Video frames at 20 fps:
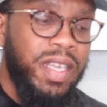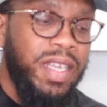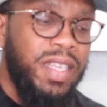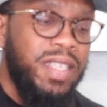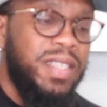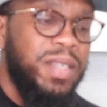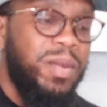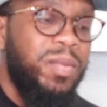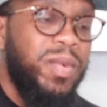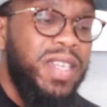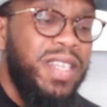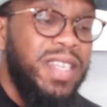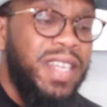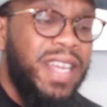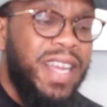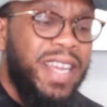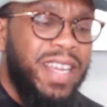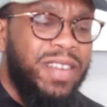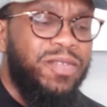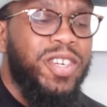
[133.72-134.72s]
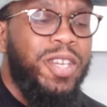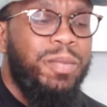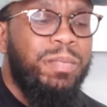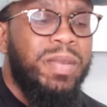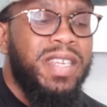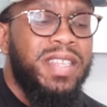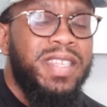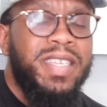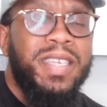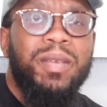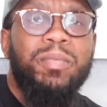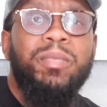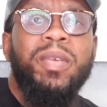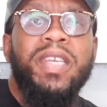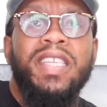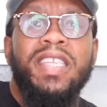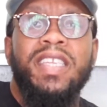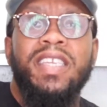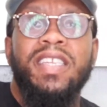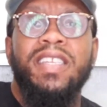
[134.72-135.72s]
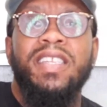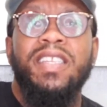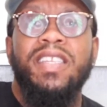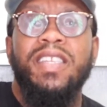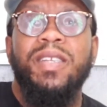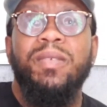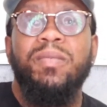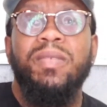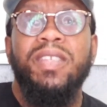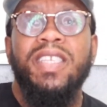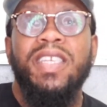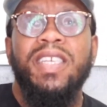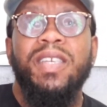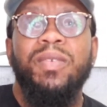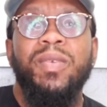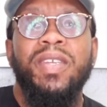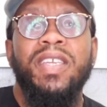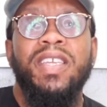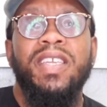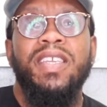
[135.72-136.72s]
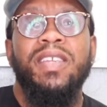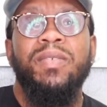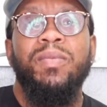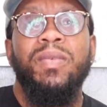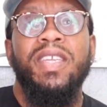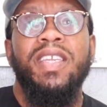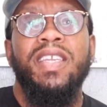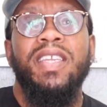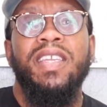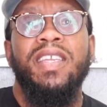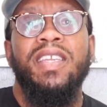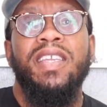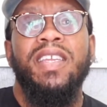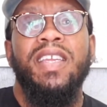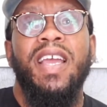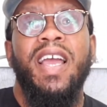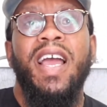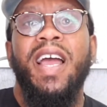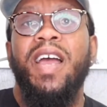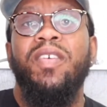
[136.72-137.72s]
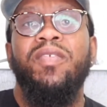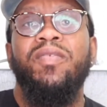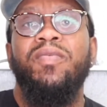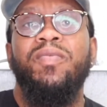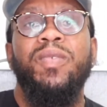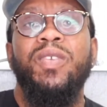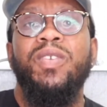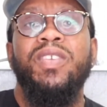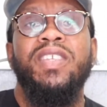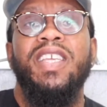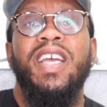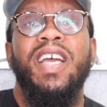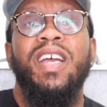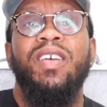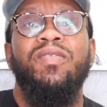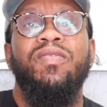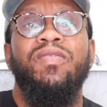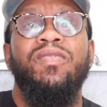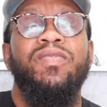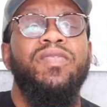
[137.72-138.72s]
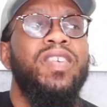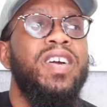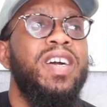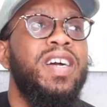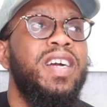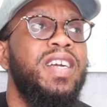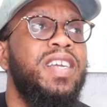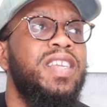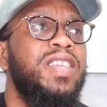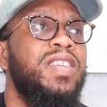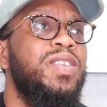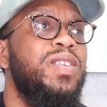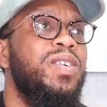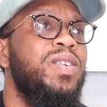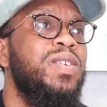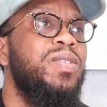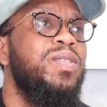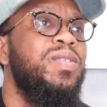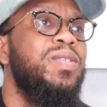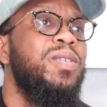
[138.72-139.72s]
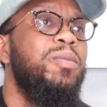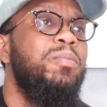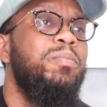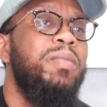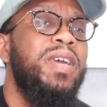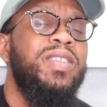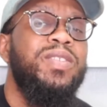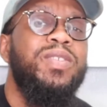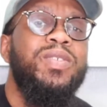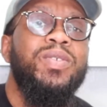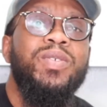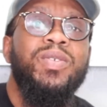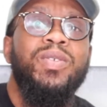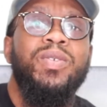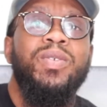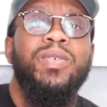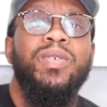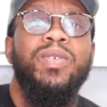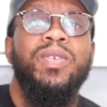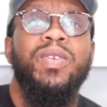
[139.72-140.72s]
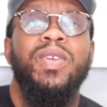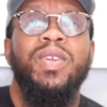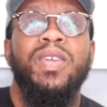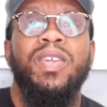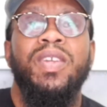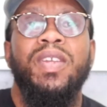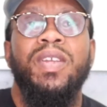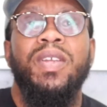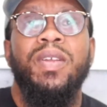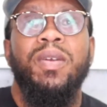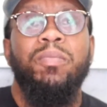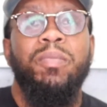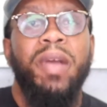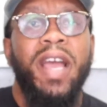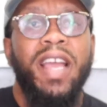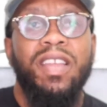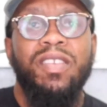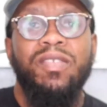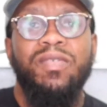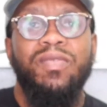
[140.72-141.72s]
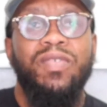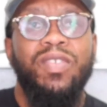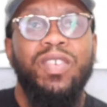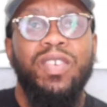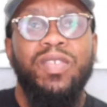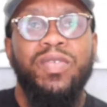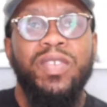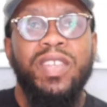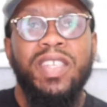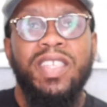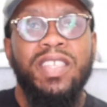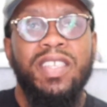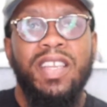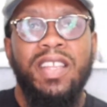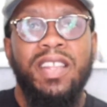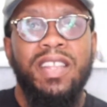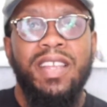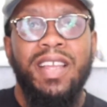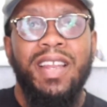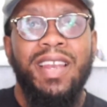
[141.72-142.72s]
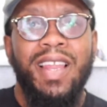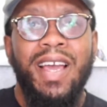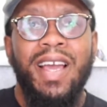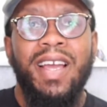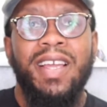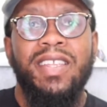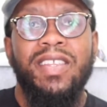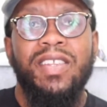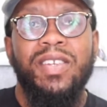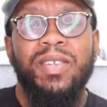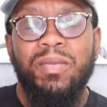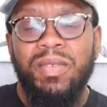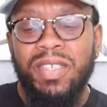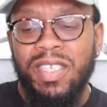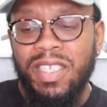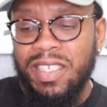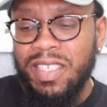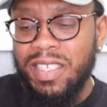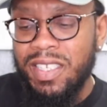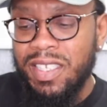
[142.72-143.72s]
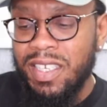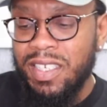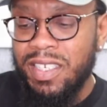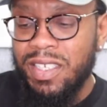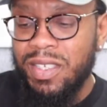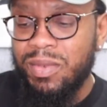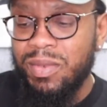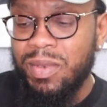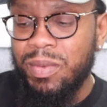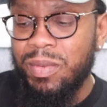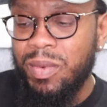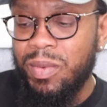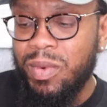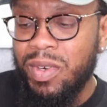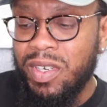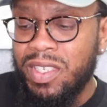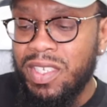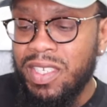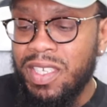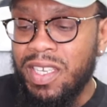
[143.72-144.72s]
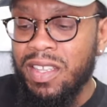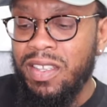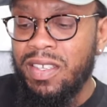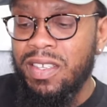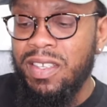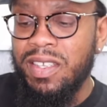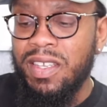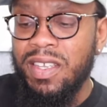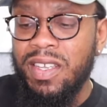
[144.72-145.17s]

Someone that I respect their opinion, you know what I'm saying? We used to have mental back and forth with each other a lot, you know what I'm saying? Discussions when we worked together.